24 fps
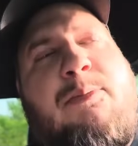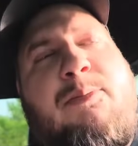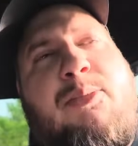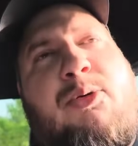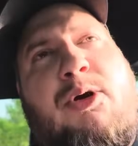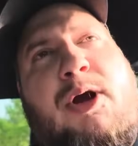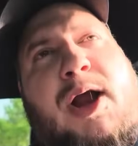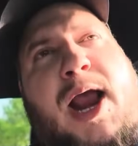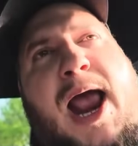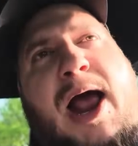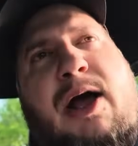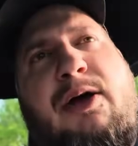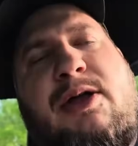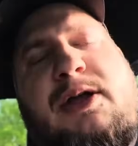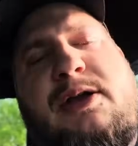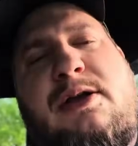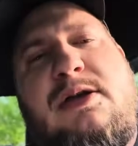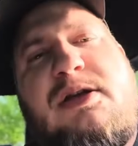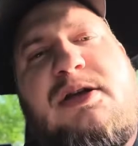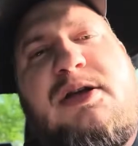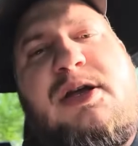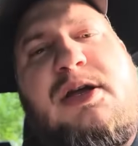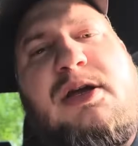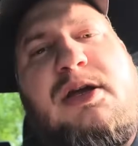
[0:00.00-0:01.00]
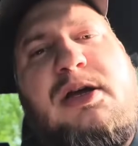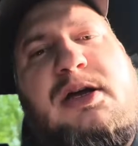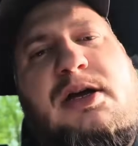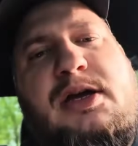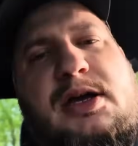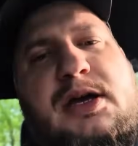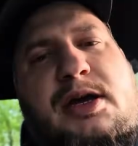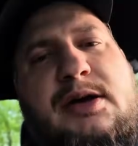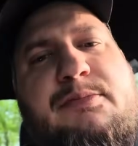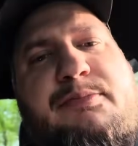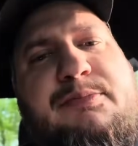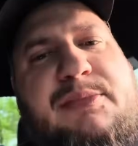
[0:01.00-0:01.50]
per gallon,
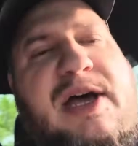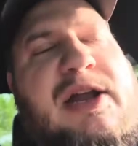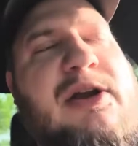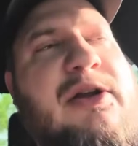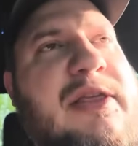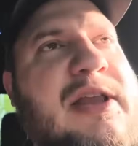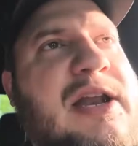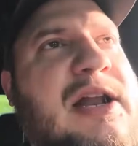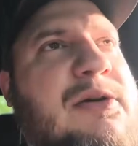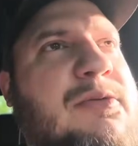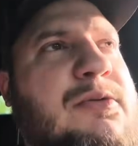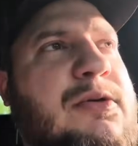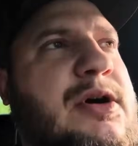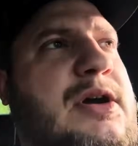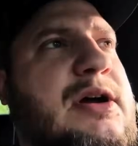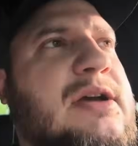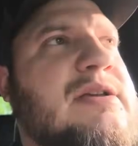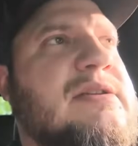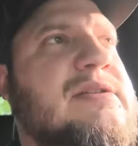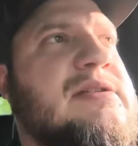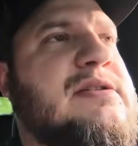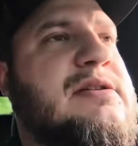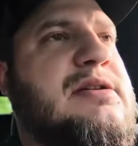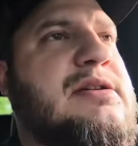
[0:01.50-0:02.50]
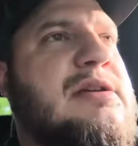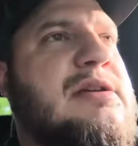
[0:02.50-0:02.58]
better than it was.